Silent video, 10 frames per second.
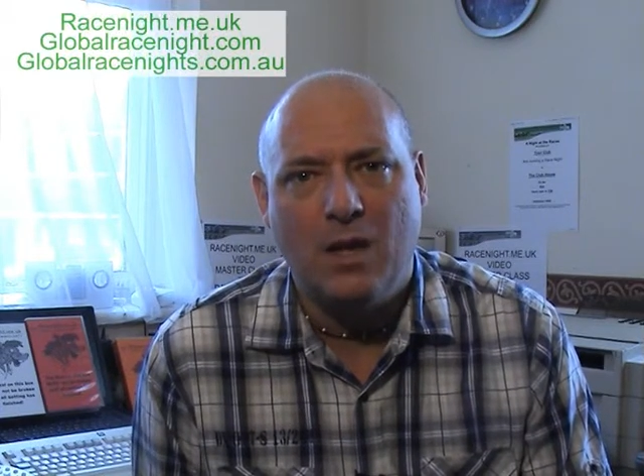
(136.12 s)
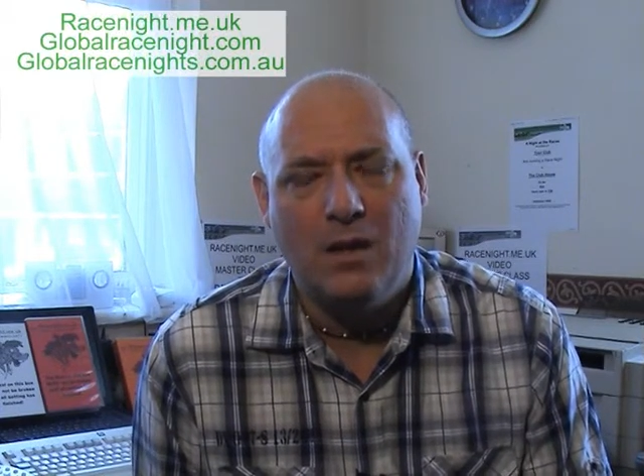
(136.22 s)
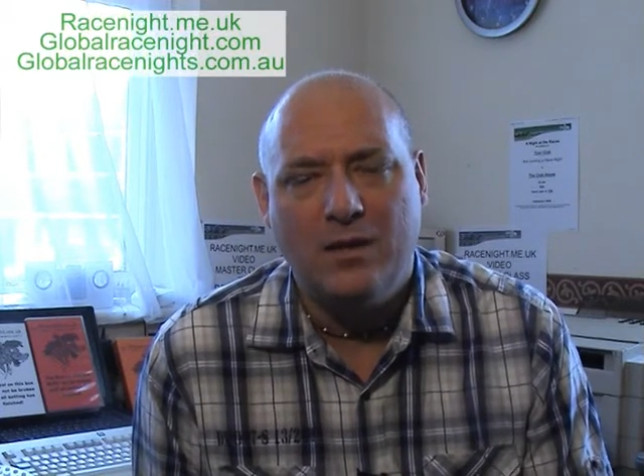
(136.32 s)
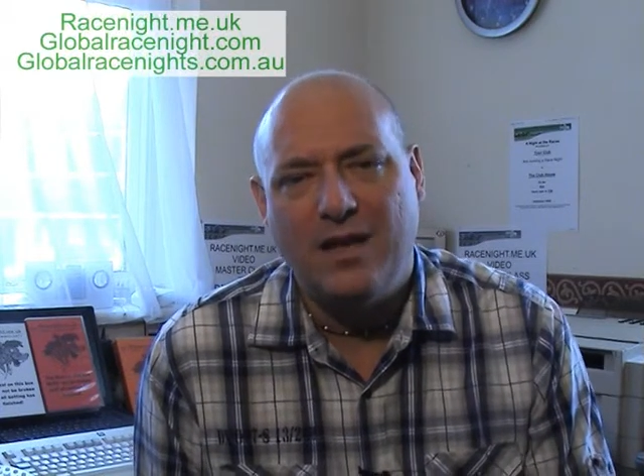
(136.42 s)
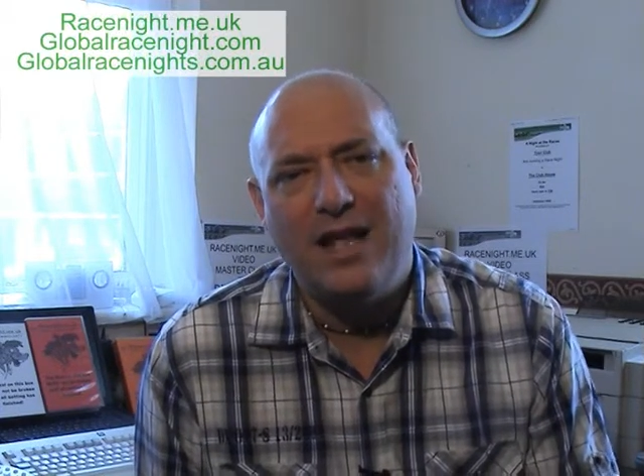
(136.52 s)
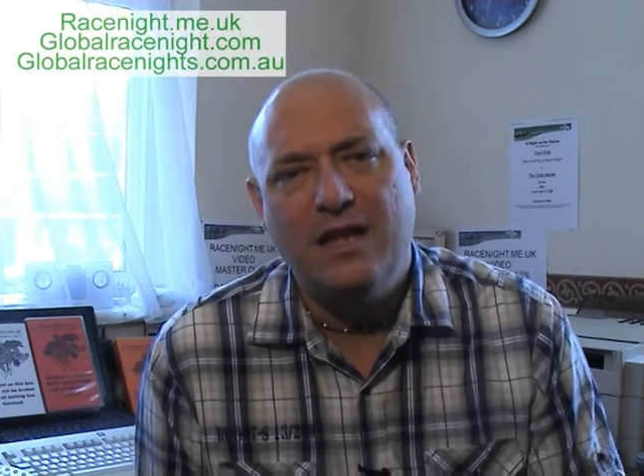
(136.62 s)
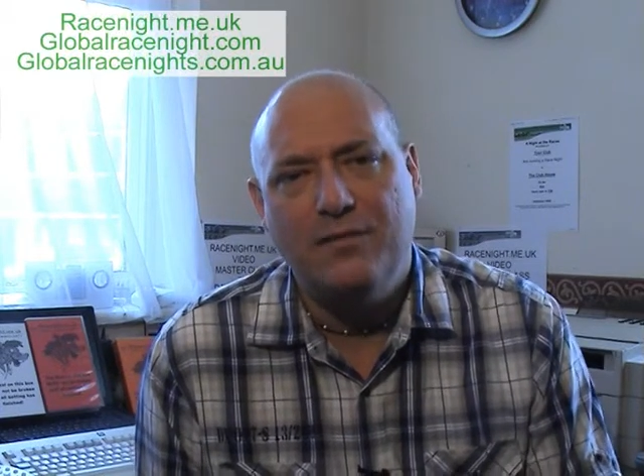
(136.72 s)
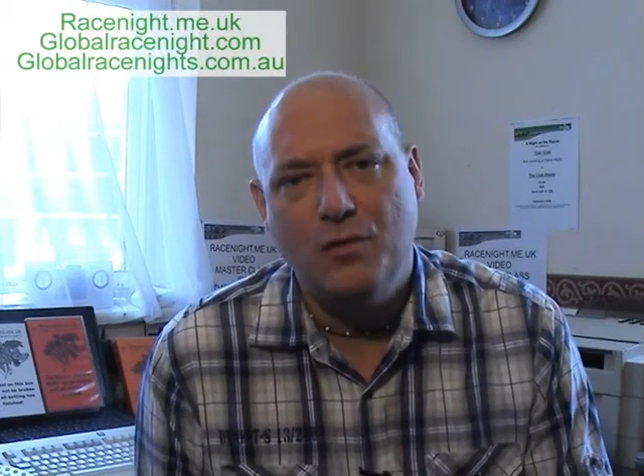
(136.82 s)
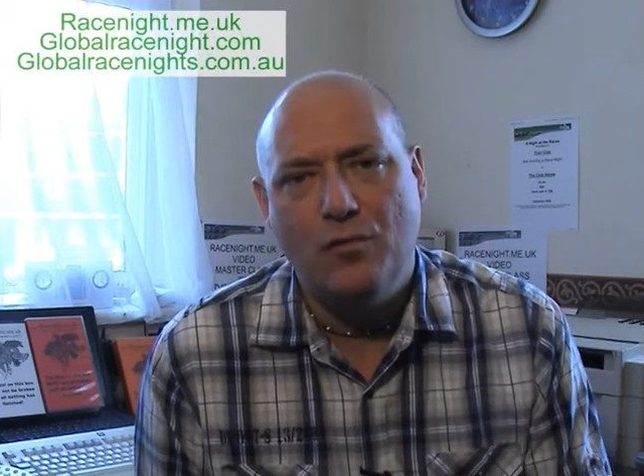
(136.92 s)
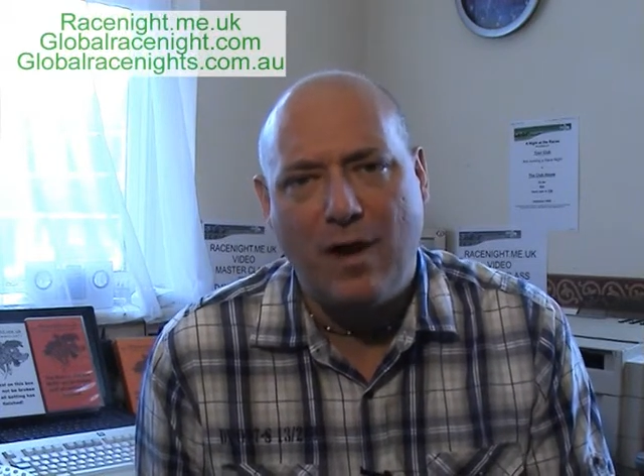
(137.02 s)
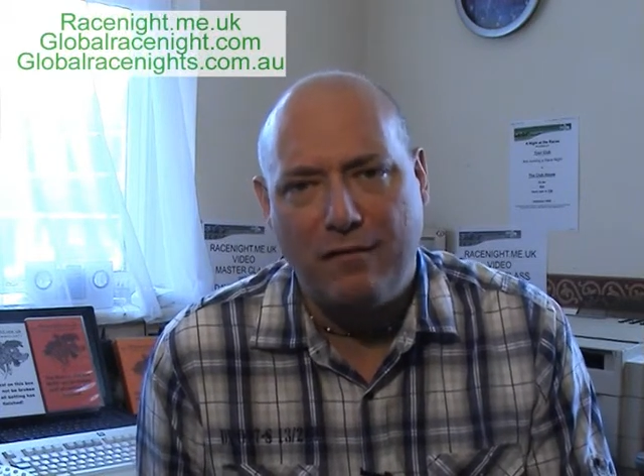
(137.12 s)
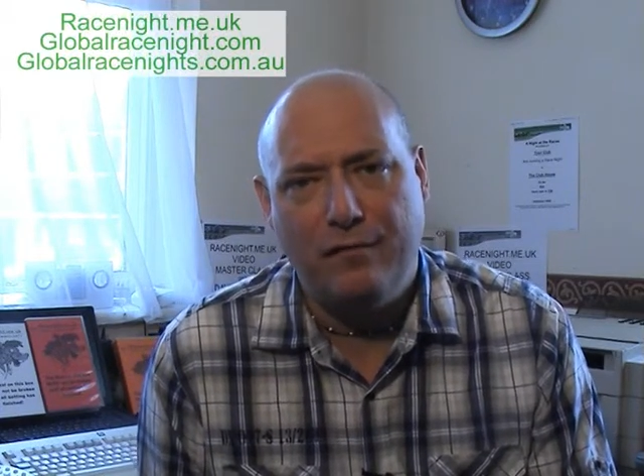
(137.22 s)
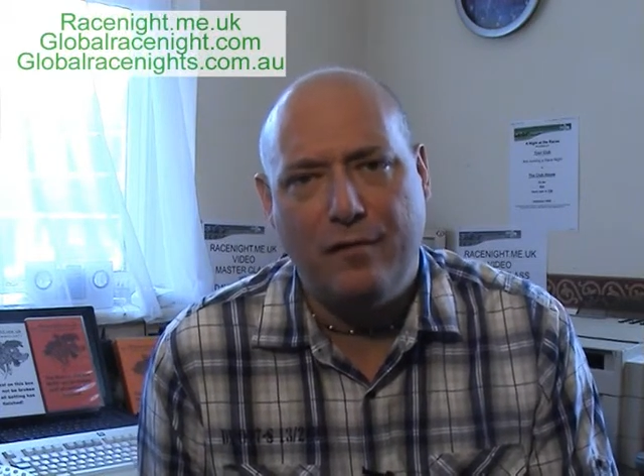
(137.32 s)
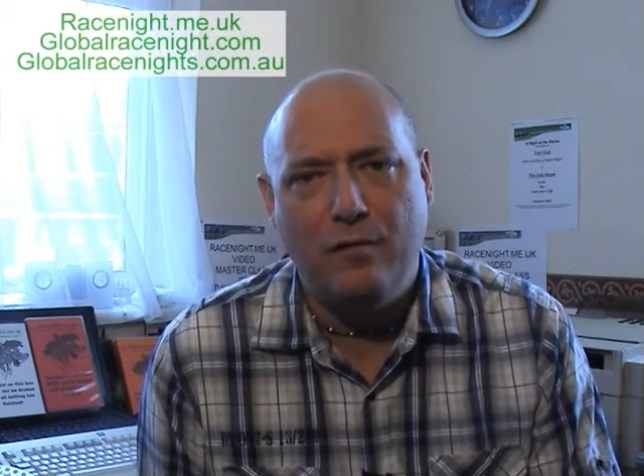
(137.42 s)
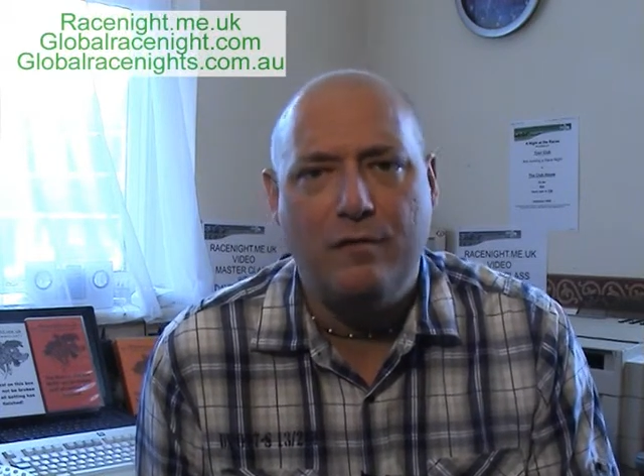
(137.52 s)
So that gives you a rough
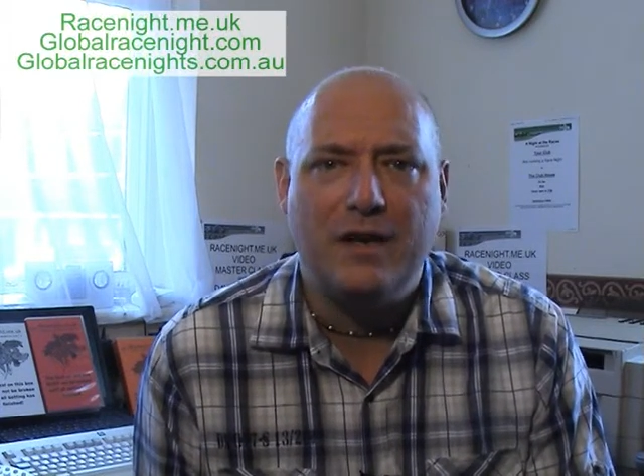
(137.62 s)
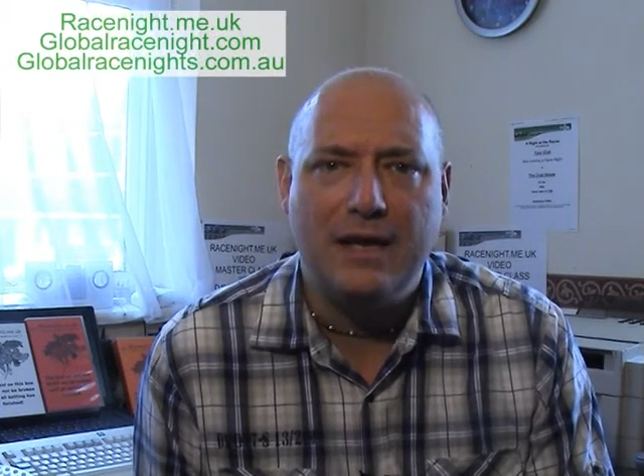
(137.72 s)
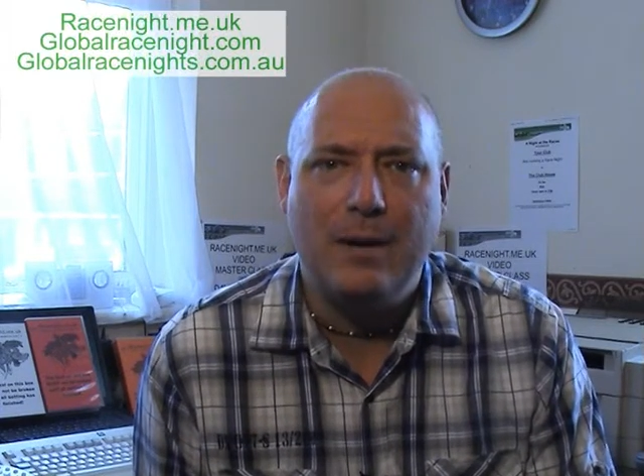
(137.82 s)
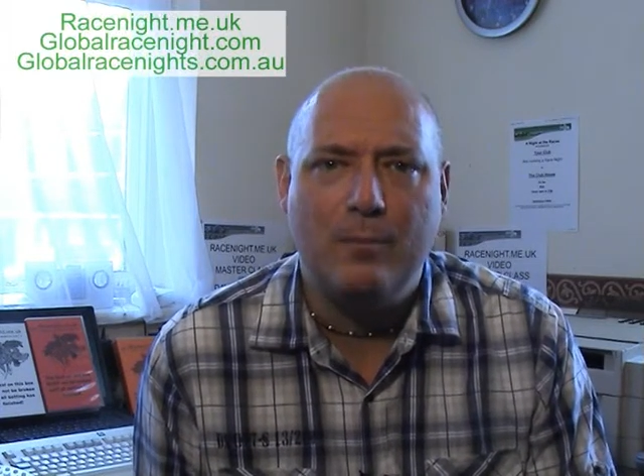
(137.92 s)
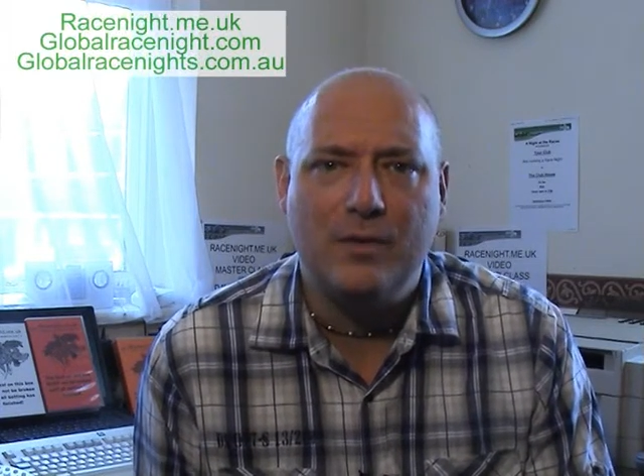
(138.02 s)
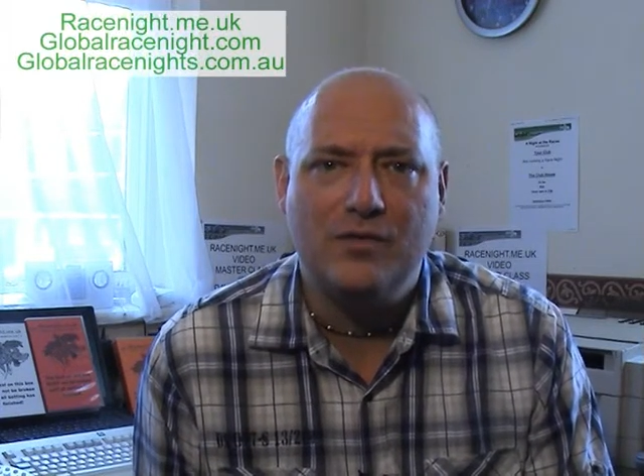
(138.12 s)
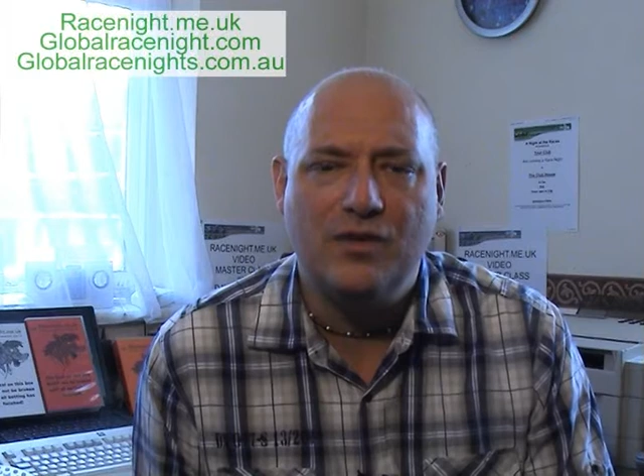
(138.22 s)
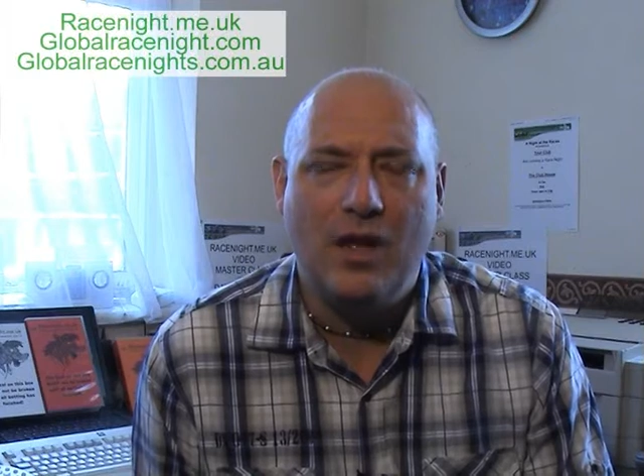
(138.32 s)
feel for the numbers